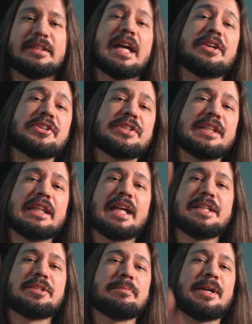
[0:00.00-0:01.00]
Now you can see the
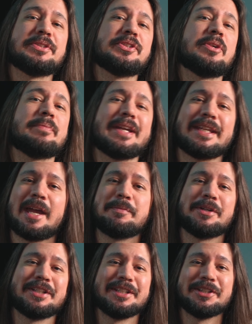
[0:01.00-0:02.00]
lens mounted on my
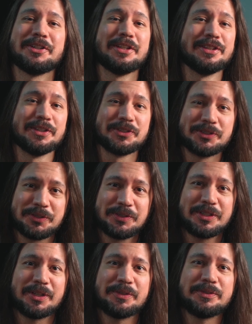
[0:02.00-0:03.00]
camera here in the
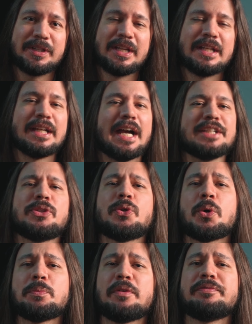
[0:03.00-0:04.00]
studio. As a
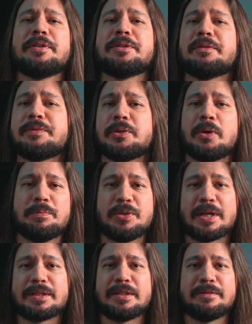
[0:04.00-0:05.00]
normal field of view
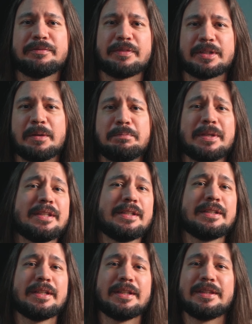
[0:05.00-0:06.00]
objective
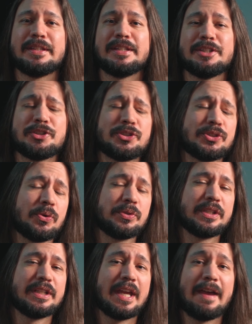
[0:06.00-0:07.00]
competing in the
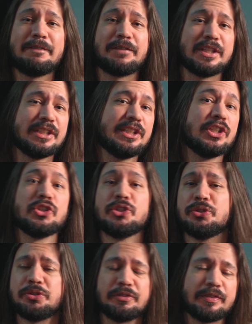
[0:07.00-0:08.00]
Sony FE
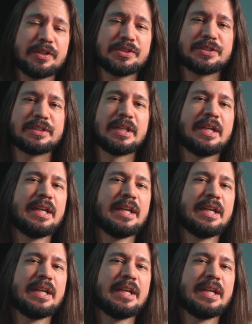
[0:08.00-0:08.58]
universe,